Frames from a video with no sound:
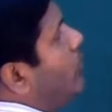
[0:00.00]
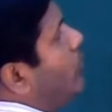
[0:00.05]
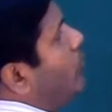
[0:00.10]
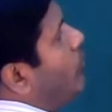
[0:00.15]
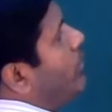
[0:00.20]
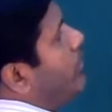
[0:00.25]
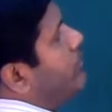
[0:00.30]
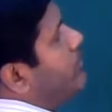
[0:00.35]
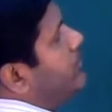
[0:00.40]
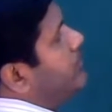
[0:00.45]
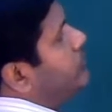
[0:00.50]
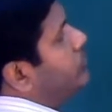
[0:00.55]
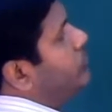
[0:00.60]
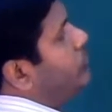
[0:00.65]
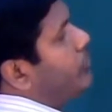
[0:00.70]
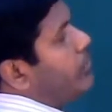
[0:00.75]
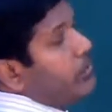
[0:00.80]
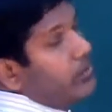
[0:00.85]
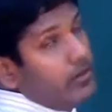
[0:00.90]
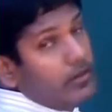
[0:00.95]
What makes
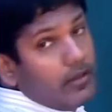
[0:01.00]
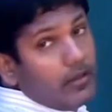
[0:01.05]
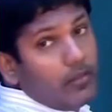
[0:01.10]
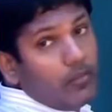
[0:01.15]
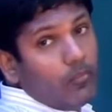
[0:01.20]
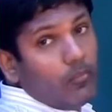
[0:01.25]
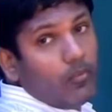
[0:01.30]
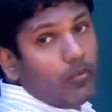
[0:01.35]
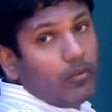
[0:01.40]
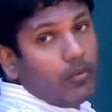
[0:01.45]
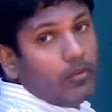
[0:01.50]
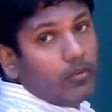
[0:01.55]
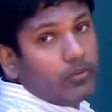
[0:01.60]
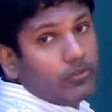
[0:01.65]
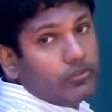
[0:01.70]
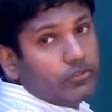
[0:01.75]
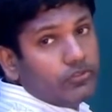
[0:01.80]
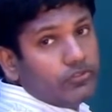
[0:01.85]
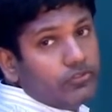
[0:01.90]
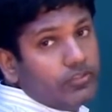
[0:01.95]
3
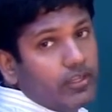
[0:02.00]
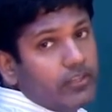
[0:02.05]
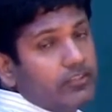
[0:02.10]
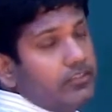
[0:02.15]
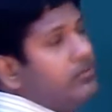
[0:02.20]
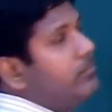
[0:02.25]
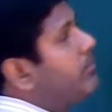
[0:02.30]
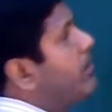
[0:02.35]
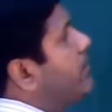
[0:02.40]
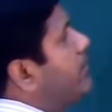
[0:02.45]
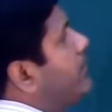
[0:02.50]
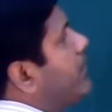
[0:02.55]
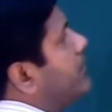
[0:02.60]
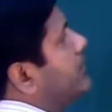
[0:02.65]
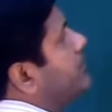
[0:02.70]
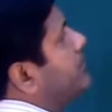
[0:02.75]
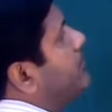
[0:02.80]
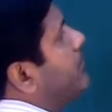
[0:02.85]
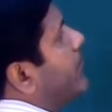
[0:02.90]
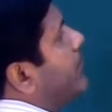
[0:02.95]
to 6? By
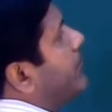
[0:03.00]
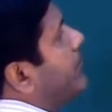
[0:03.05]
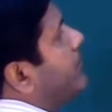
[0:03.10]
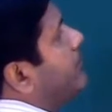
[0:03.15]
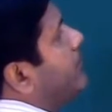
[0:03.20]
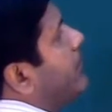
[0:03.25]
multiplying it